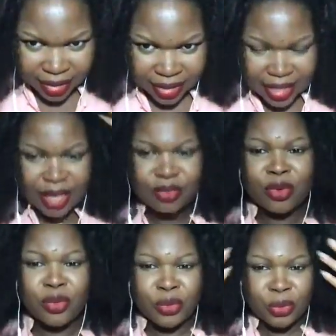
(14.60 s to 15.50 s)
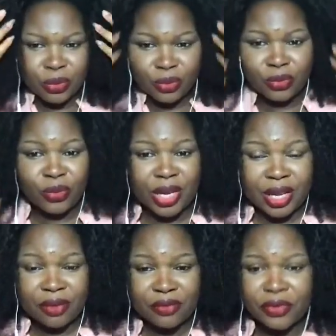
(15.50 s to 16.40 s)
That's what
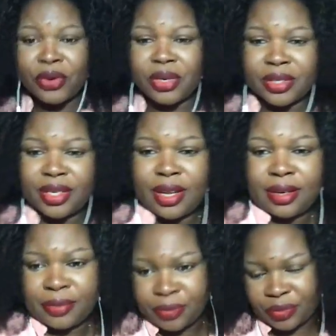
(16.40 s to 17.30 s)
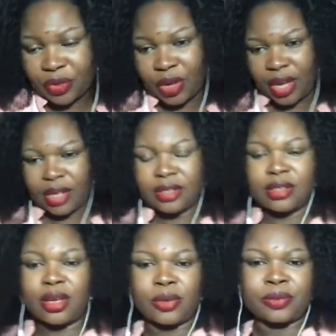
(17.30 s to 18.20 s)
we focus on. Okay,
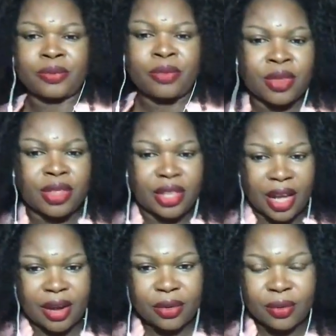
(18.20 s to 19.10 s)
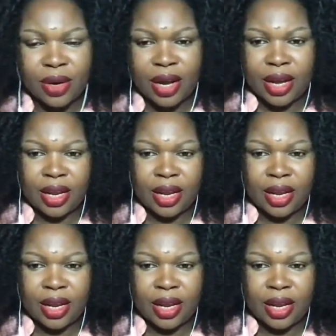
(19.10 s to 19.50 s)
so now a